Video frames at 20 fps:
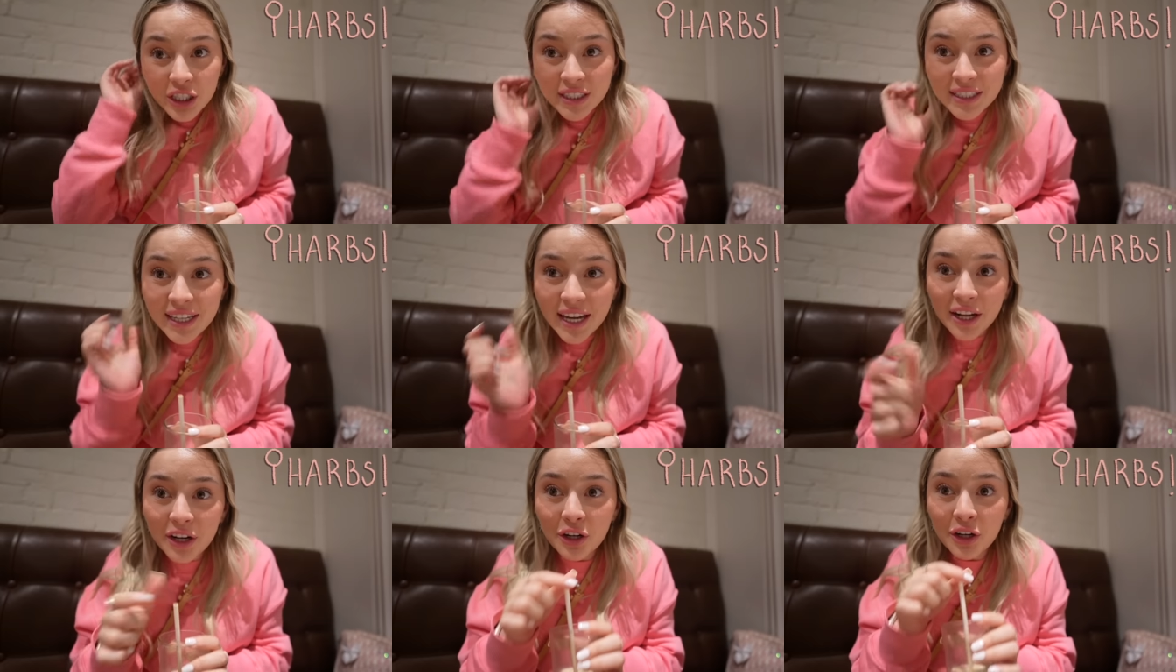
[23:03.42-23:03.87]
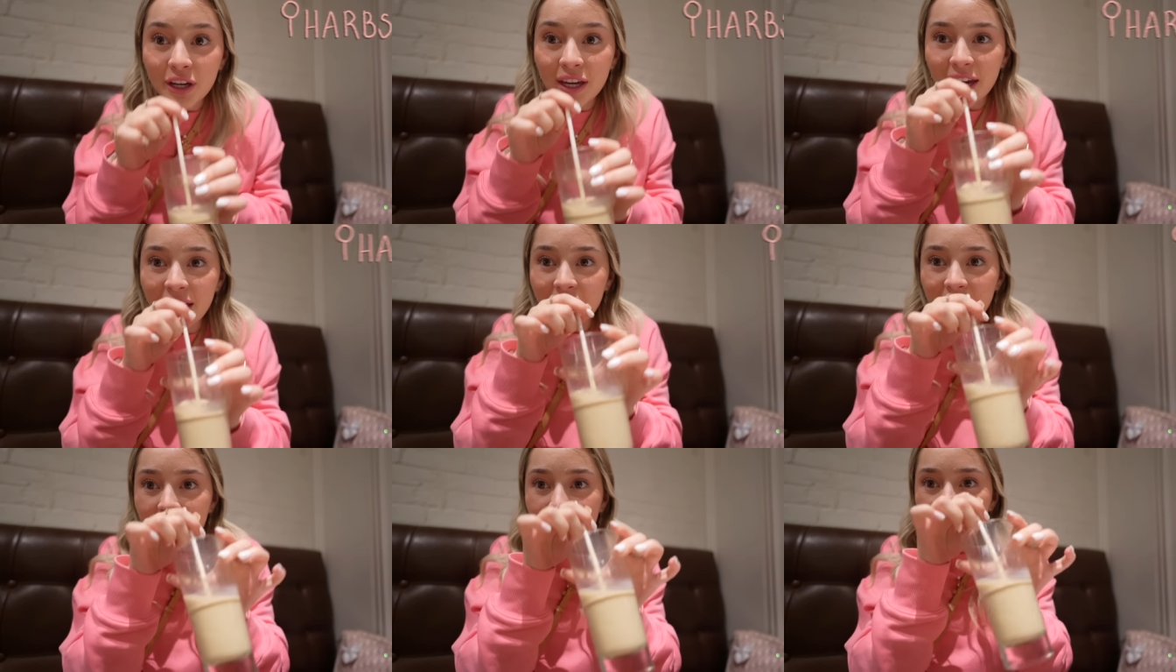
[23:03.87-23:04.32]
just had our
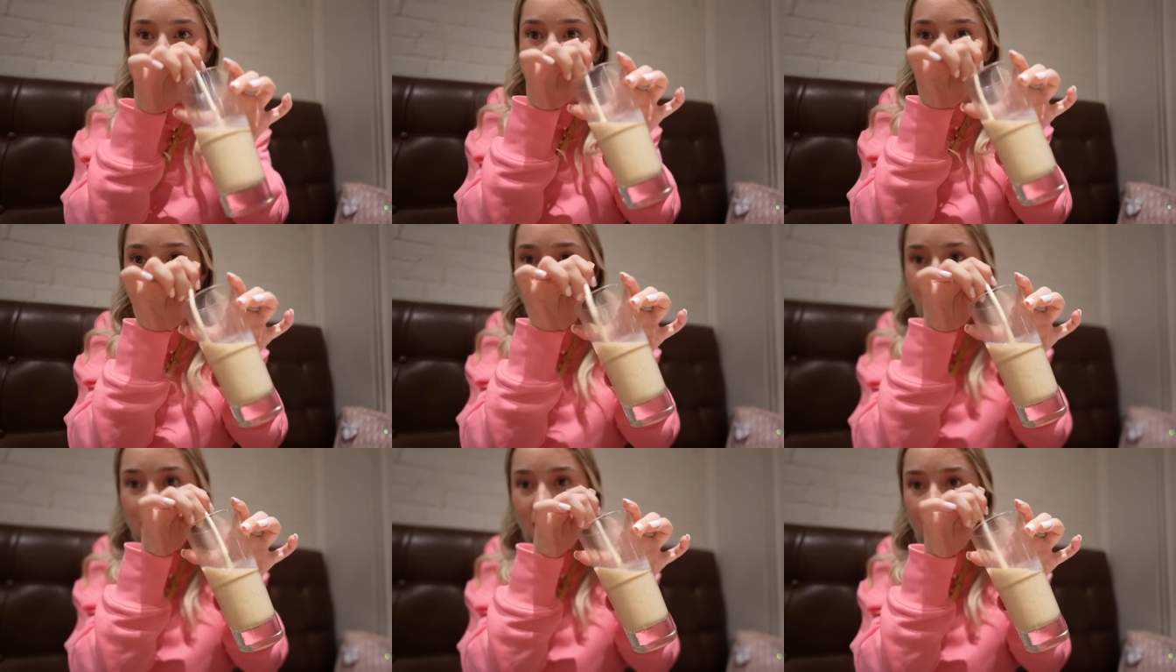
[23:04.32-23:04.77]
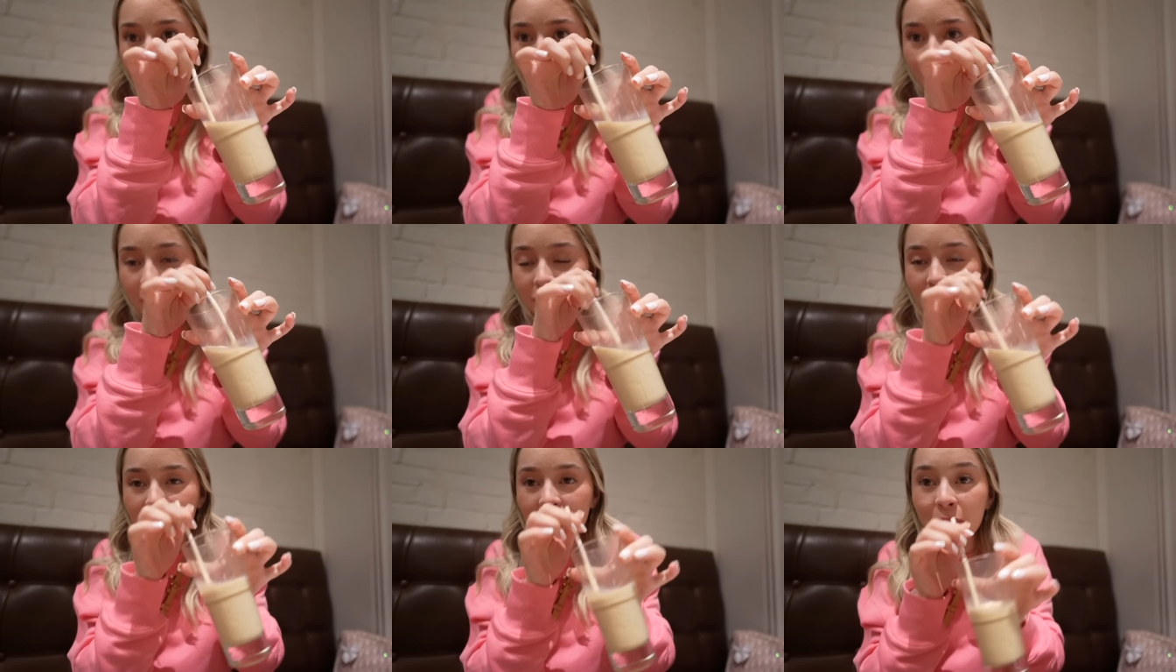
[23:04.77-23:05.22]
cake and this was the
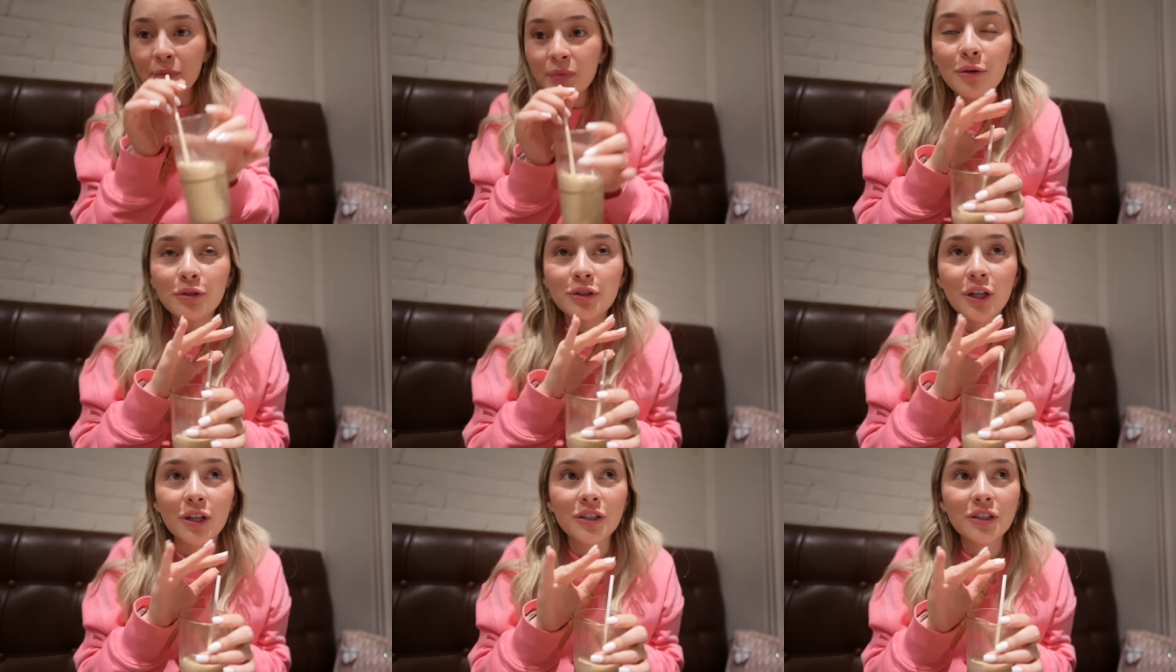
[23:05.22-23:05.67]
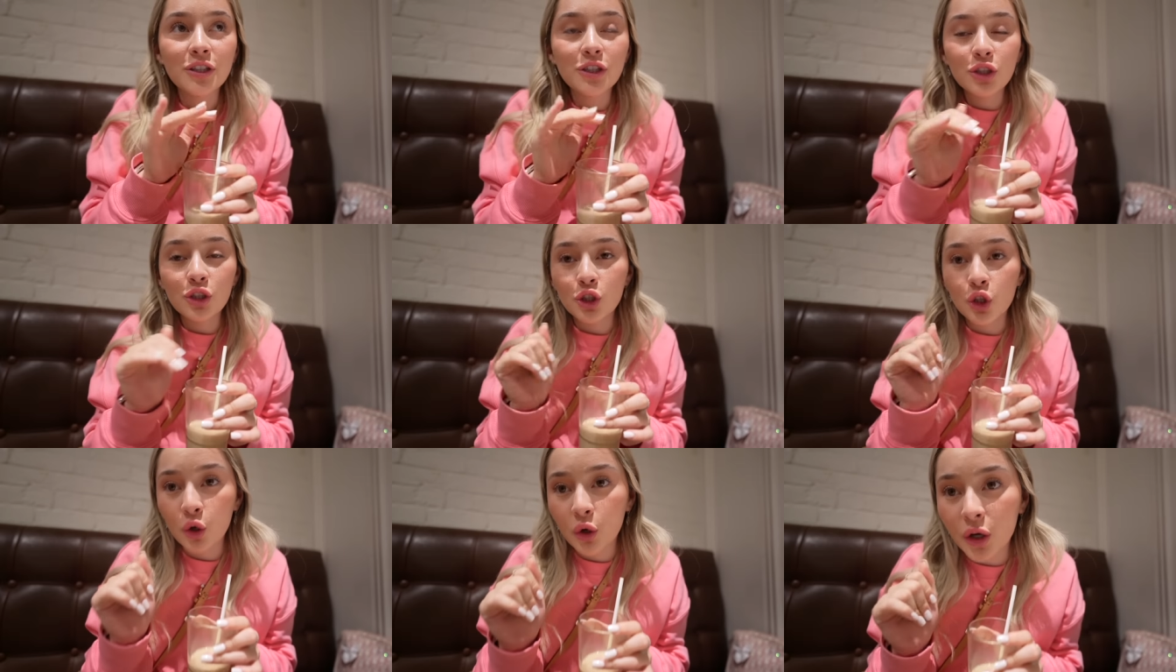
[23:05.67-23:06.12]
coffee. It was honestly
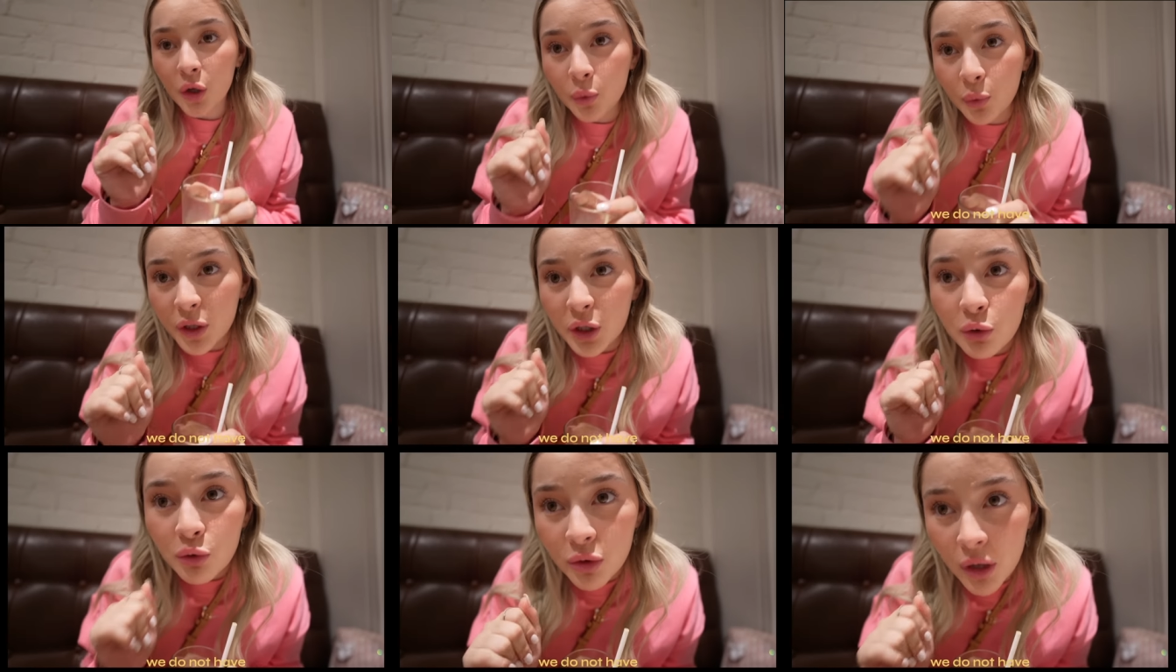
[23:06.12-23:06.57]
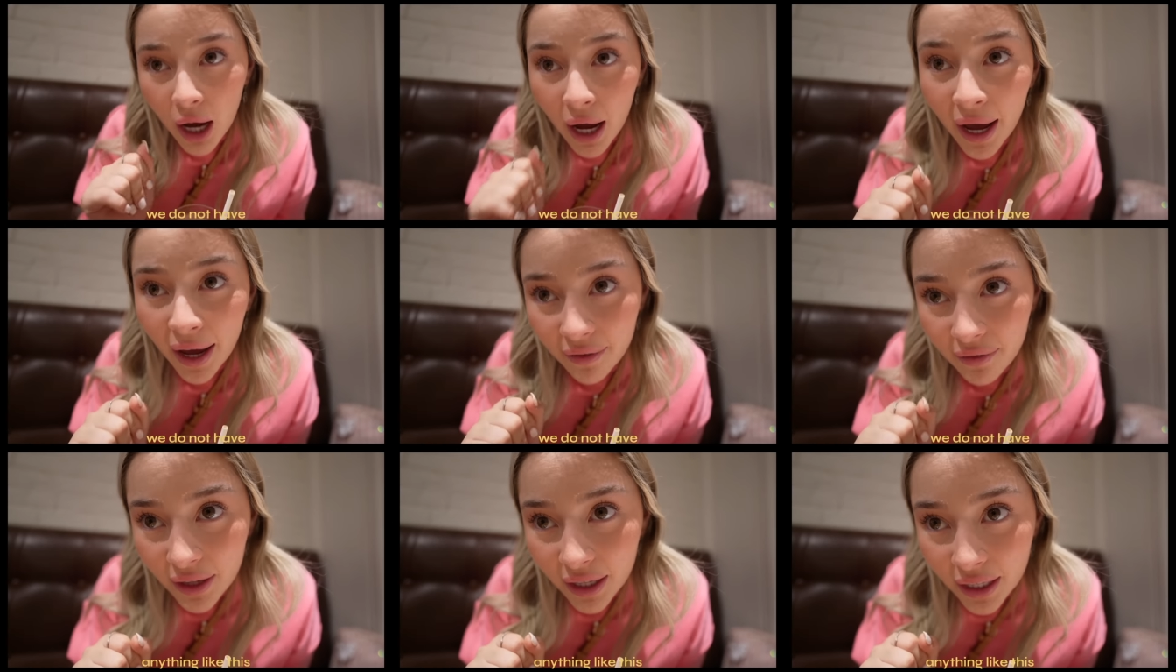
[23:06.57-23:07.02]
so good. We do not
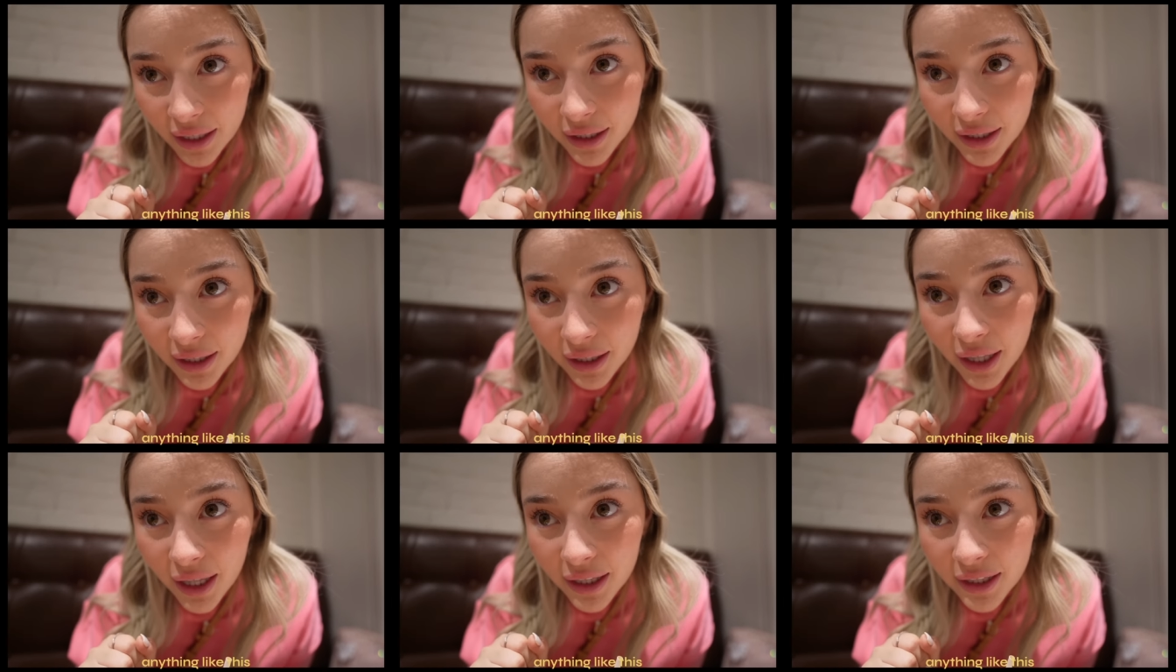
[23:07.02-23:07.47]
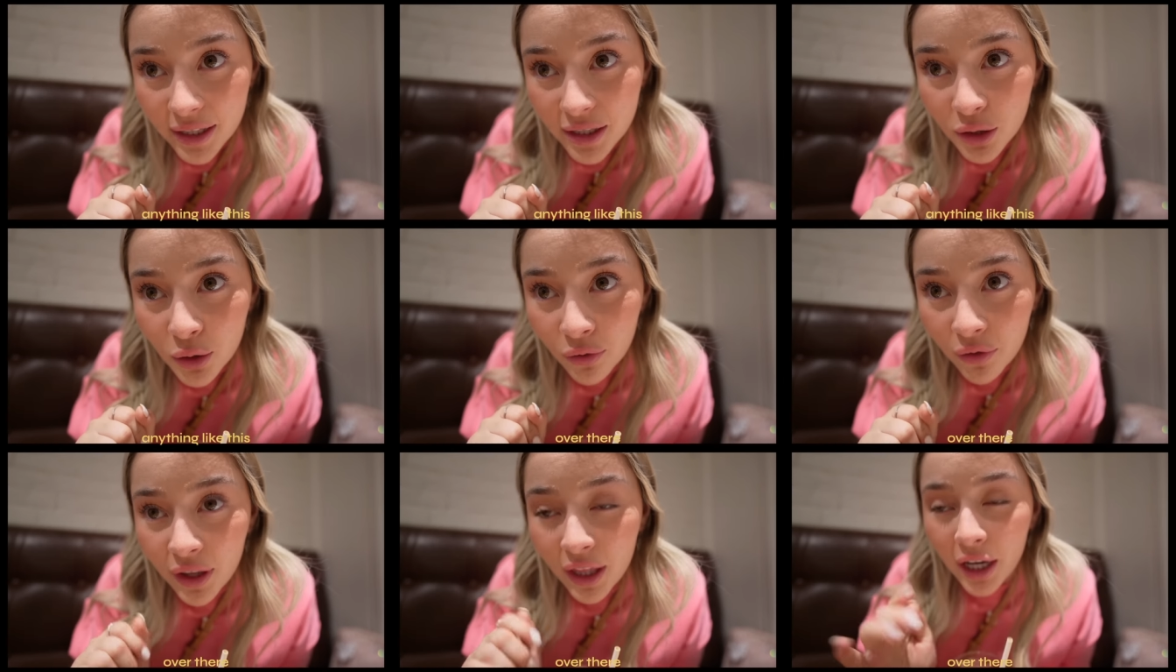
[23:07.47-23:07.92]
have anything like
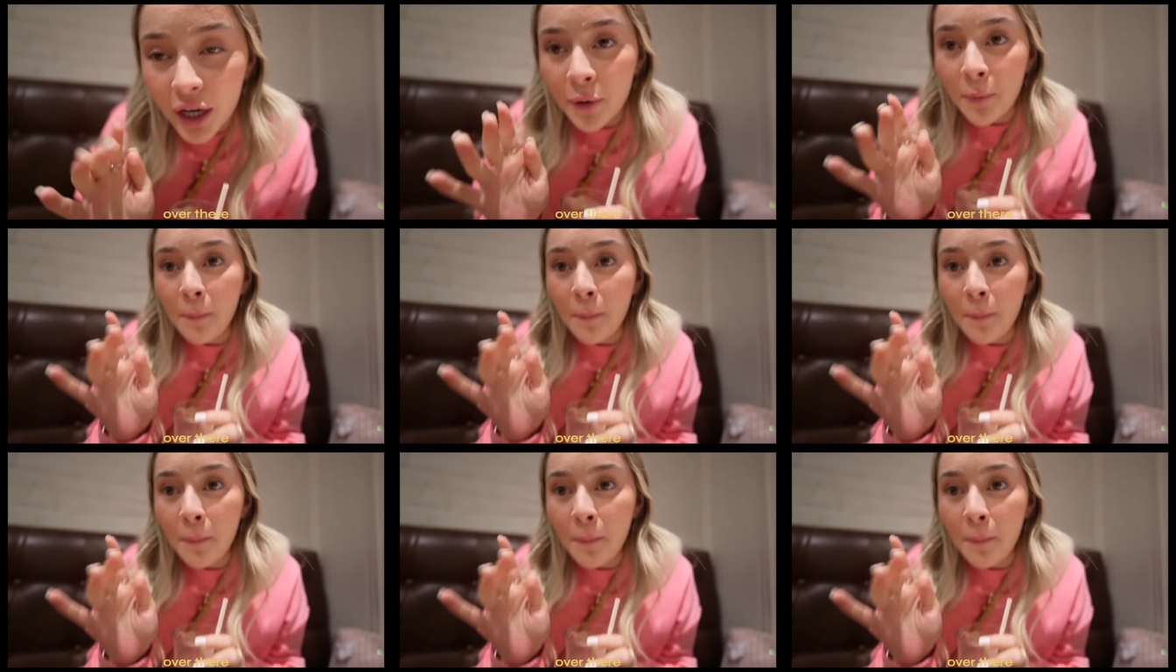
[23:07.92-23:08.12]
this over there.